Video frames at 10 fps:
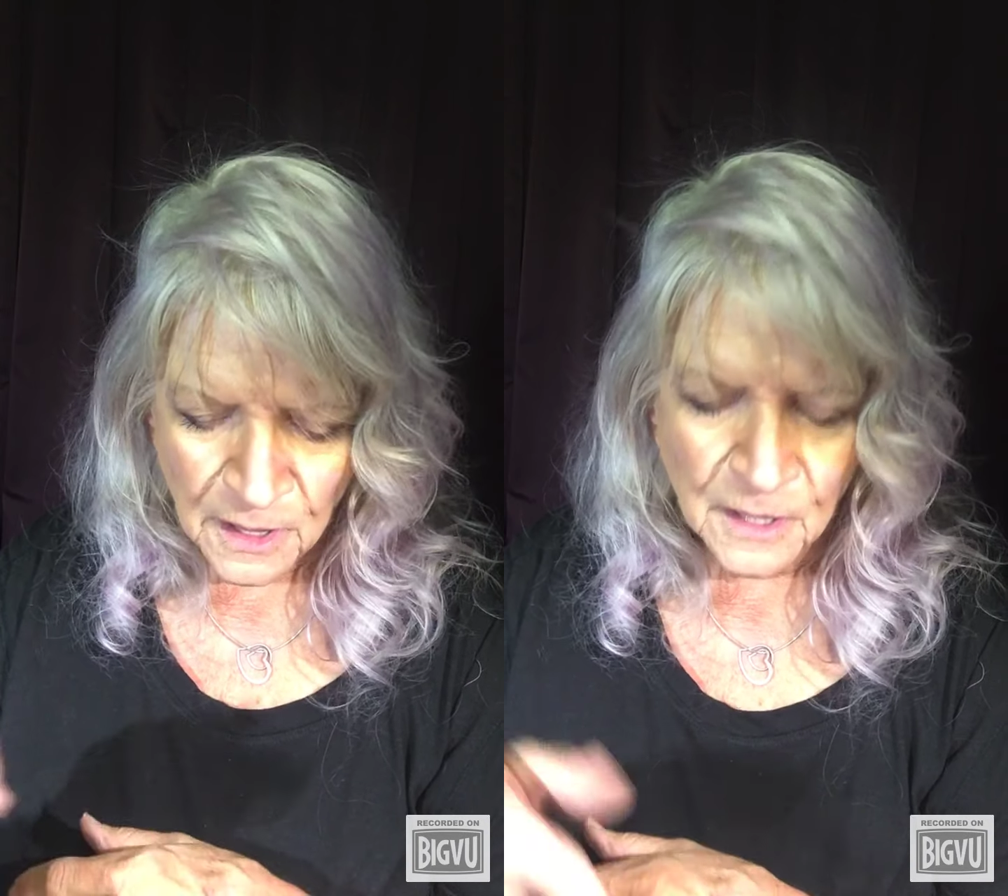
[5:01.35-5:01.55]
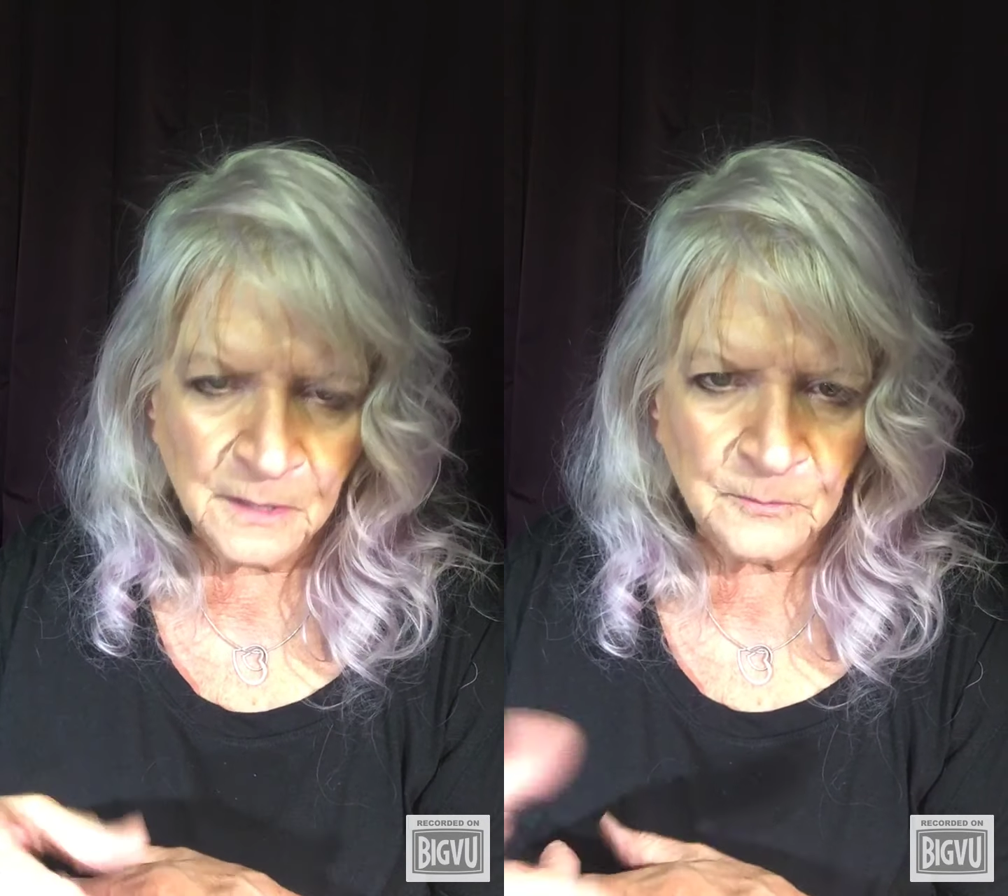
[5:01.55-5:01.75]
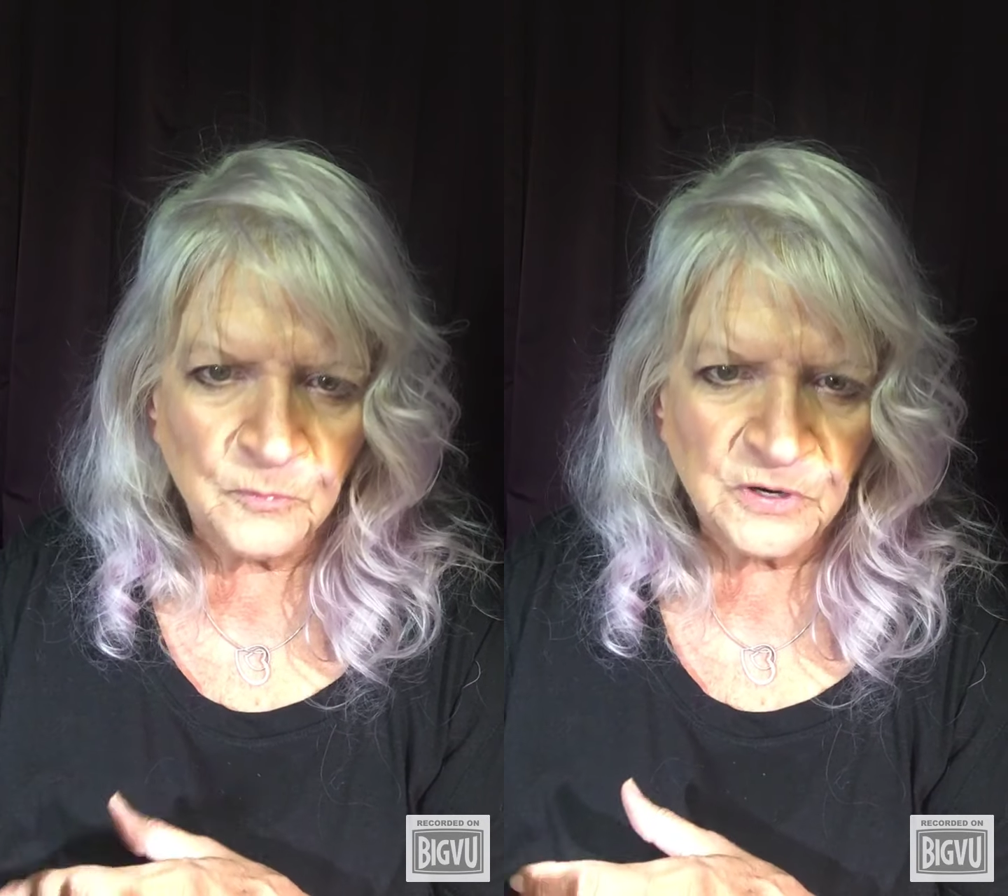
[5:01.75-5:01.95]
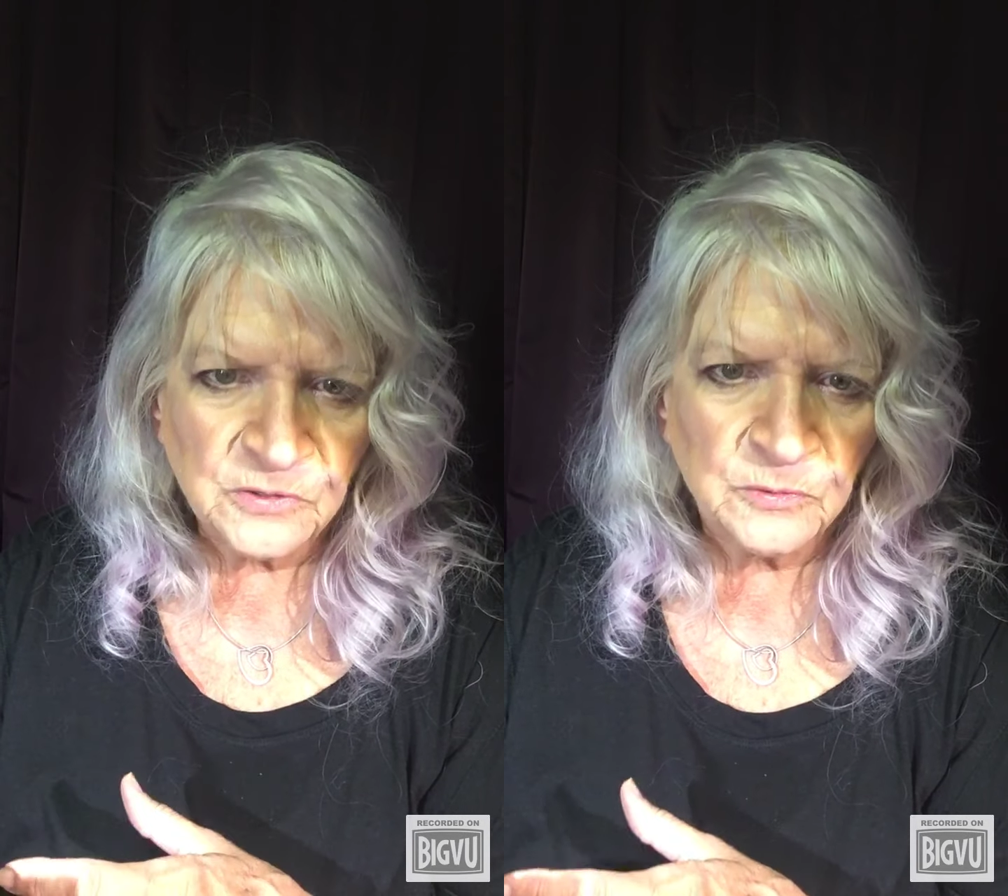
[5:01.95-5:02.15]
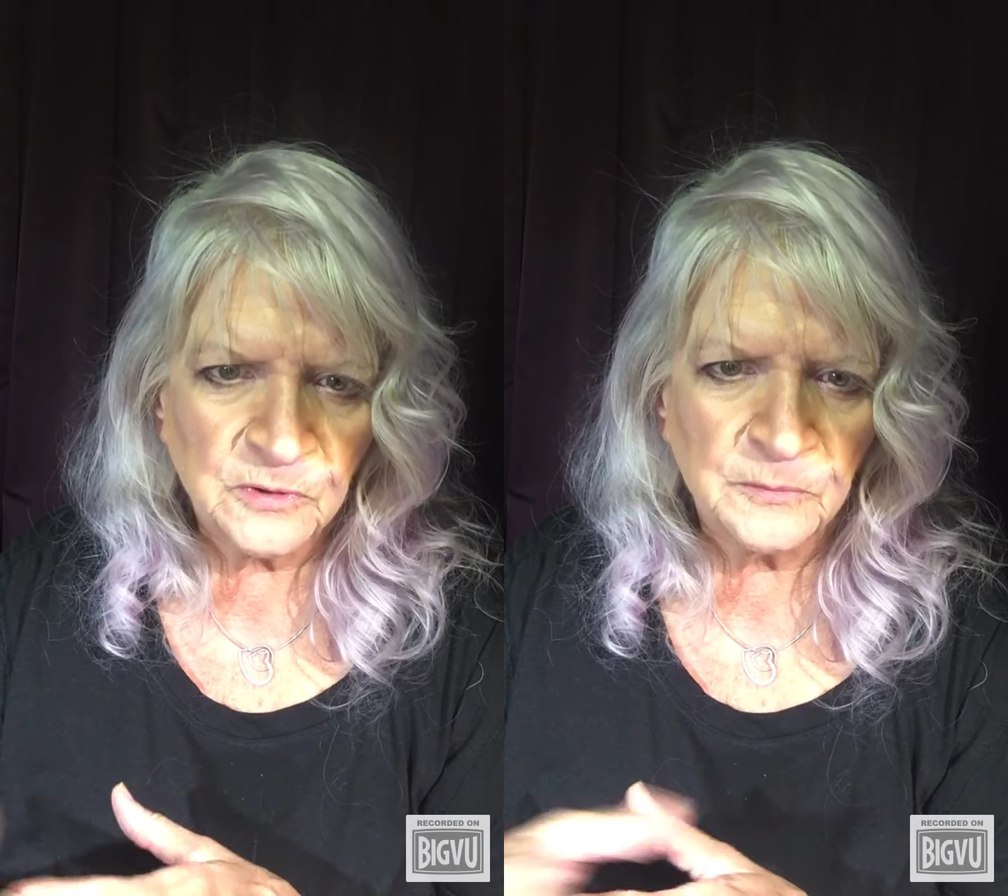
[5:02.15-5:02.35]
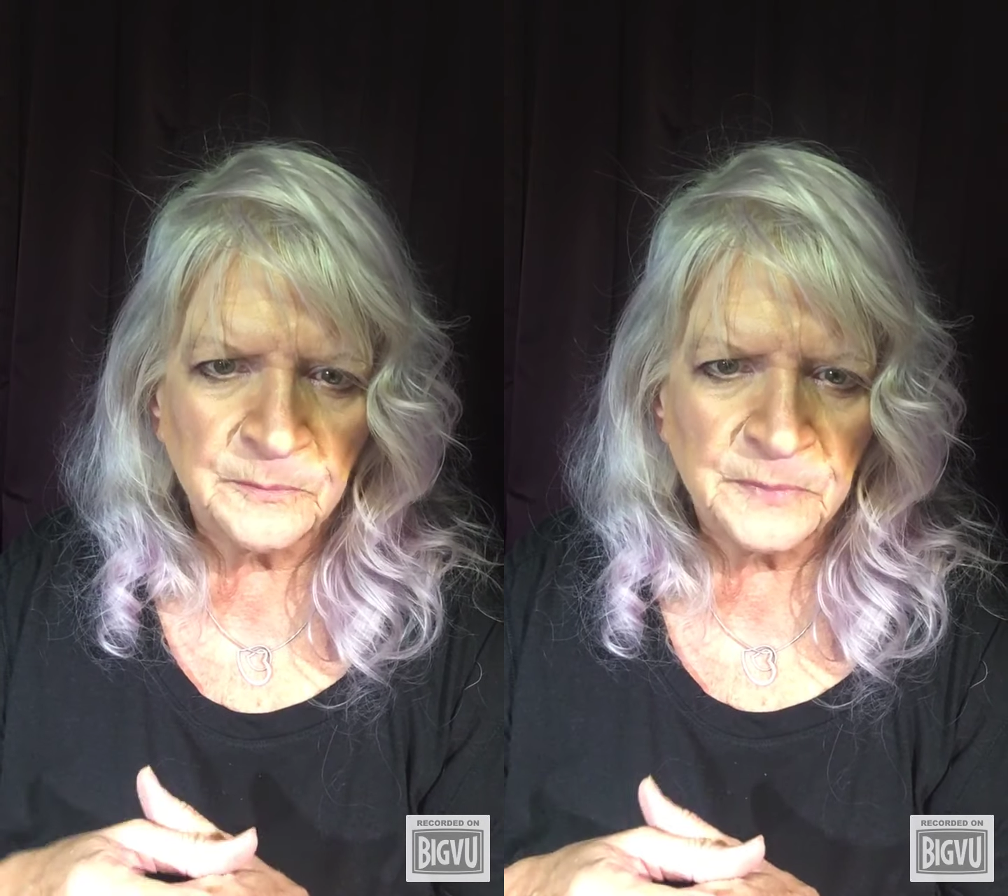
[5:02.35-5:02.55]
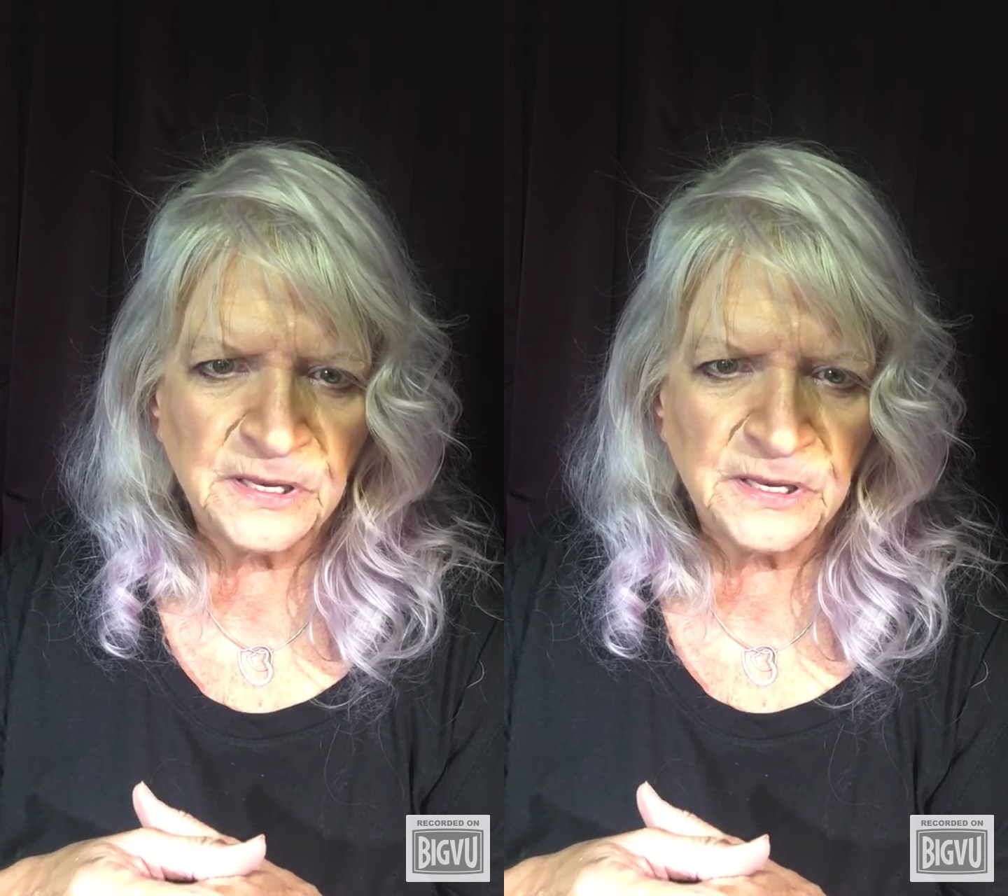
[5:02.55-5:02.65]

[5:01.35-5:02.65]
which will be